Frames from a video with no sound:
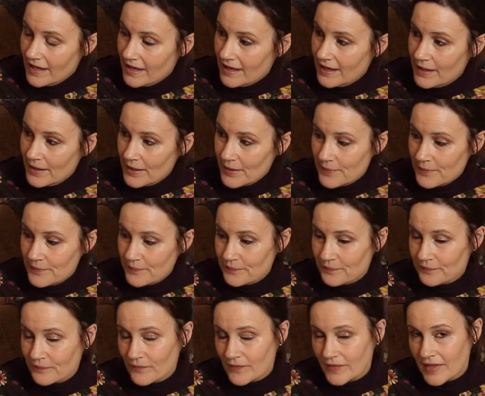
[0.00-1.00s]

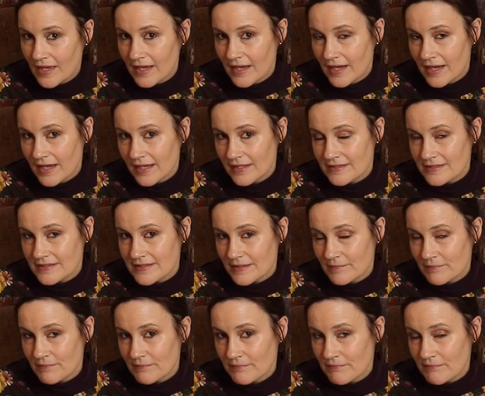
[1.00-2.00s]
And
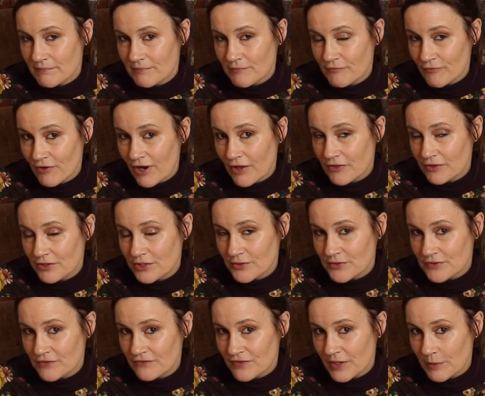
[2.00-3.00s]
rather than
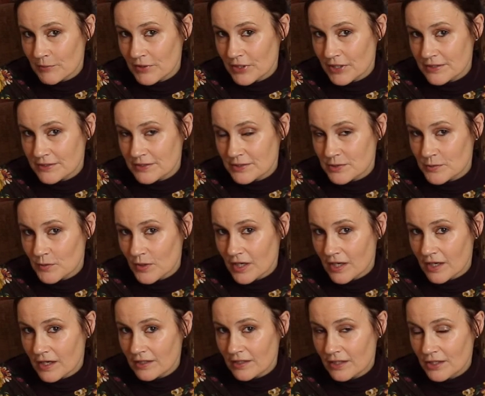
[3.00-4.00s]
using fabric as a
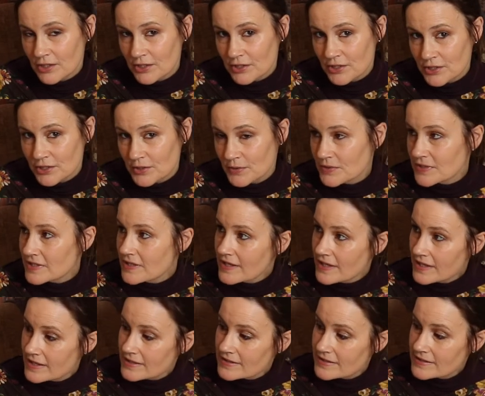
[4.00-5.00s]
toile, use
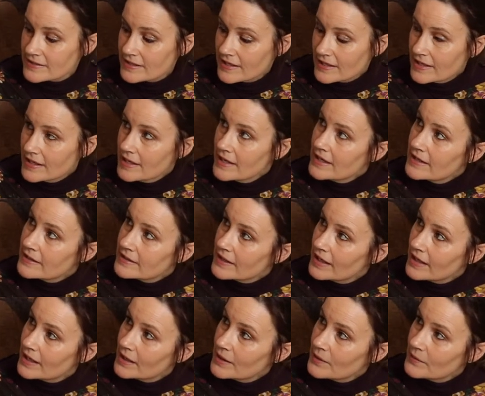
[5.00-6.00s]
this.
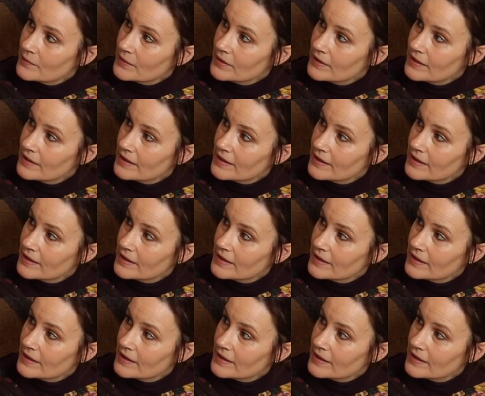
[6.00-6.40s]
Now,